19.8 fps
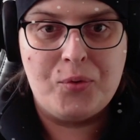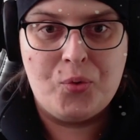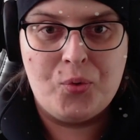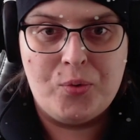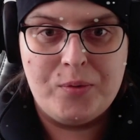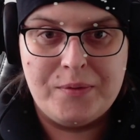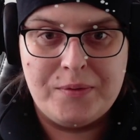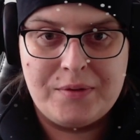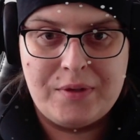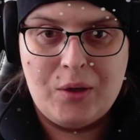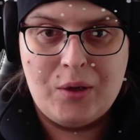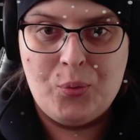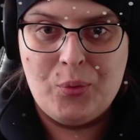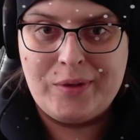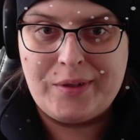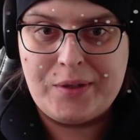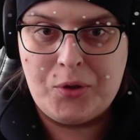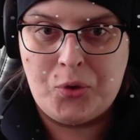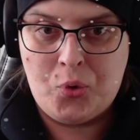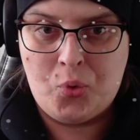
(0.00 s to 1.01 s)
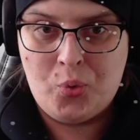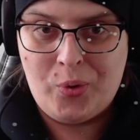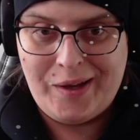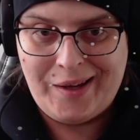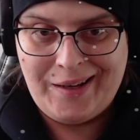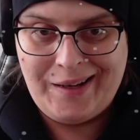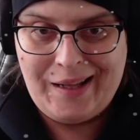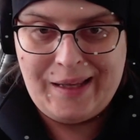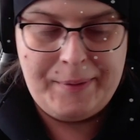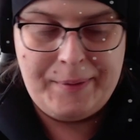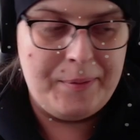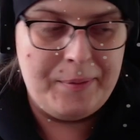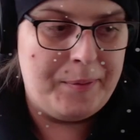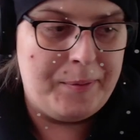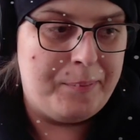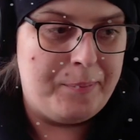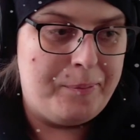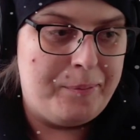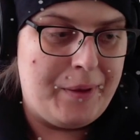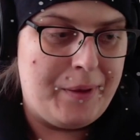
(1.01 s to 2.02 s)
somewhat quickly
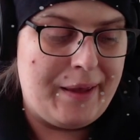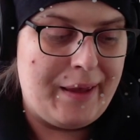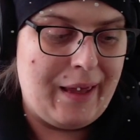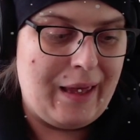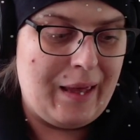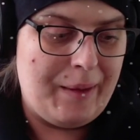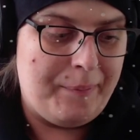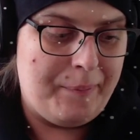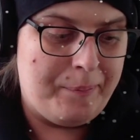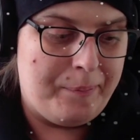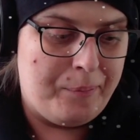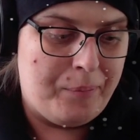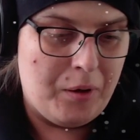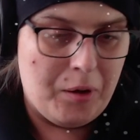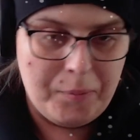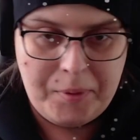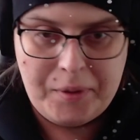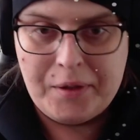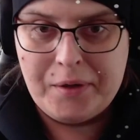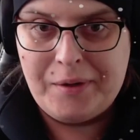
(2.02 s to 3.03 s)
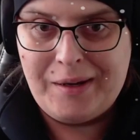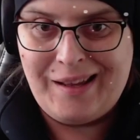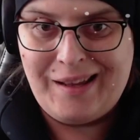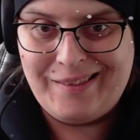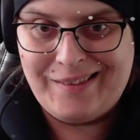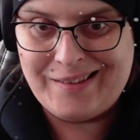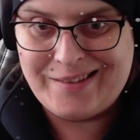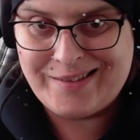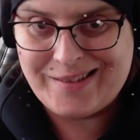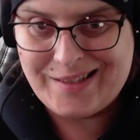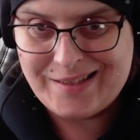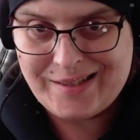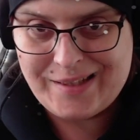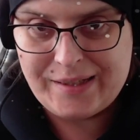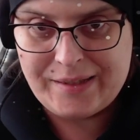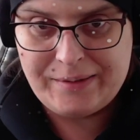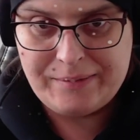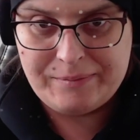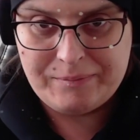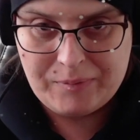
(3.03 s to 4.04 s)
became popular in the
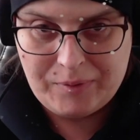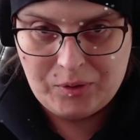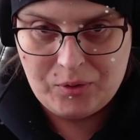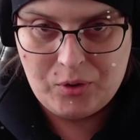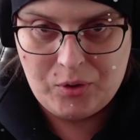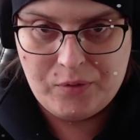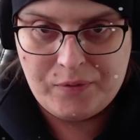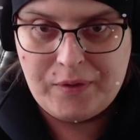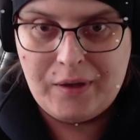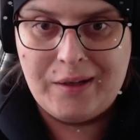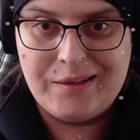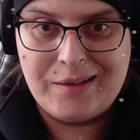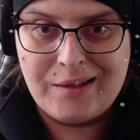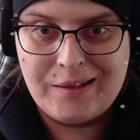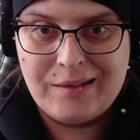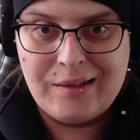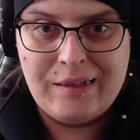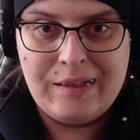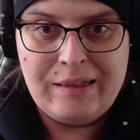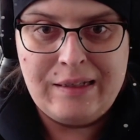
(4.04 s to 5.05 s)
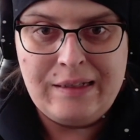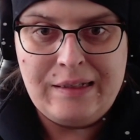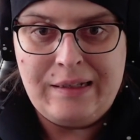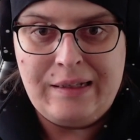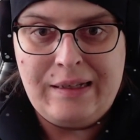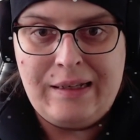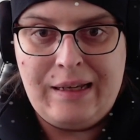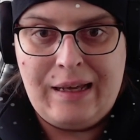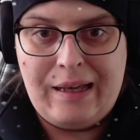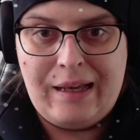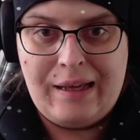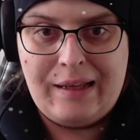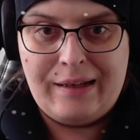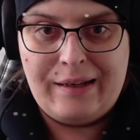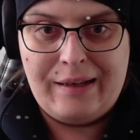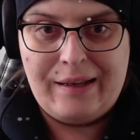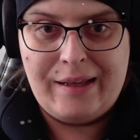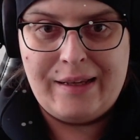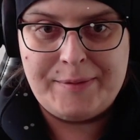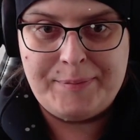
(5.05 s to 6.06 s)
city of London,
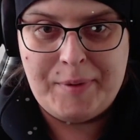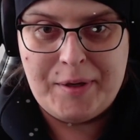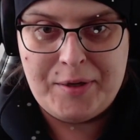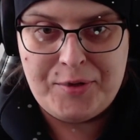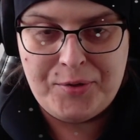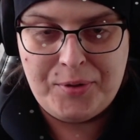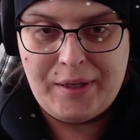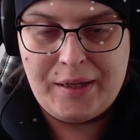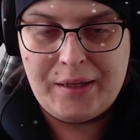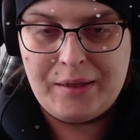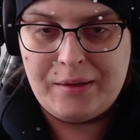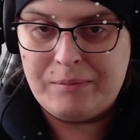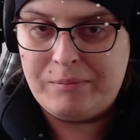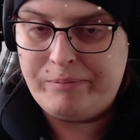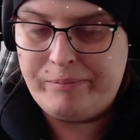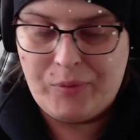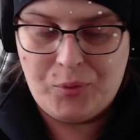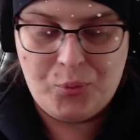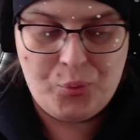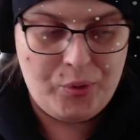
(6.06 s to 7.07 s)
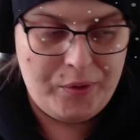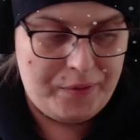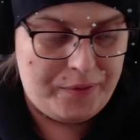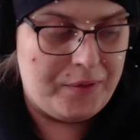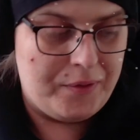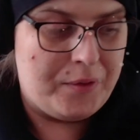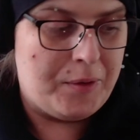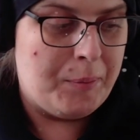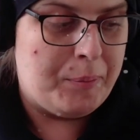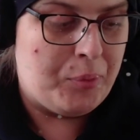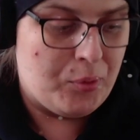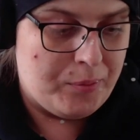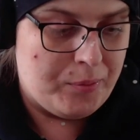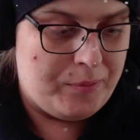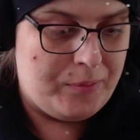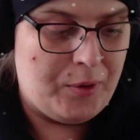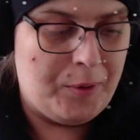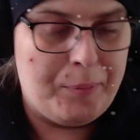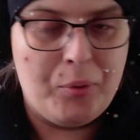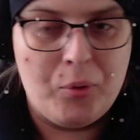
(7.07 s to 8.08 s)
and especially with the
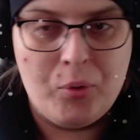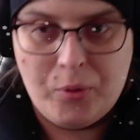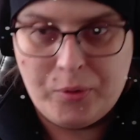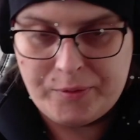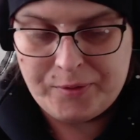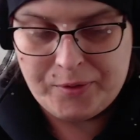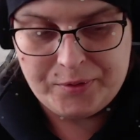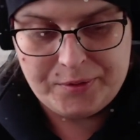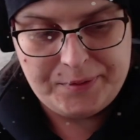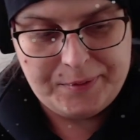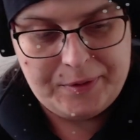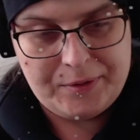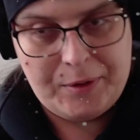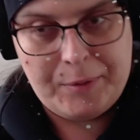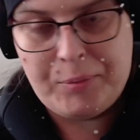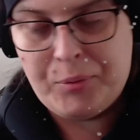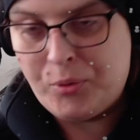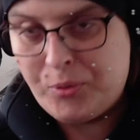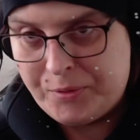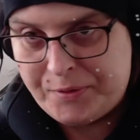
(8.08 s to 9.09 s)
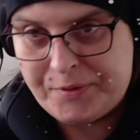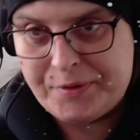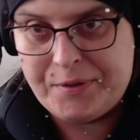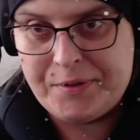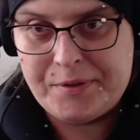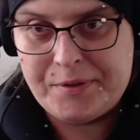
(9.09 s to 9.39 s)
porters,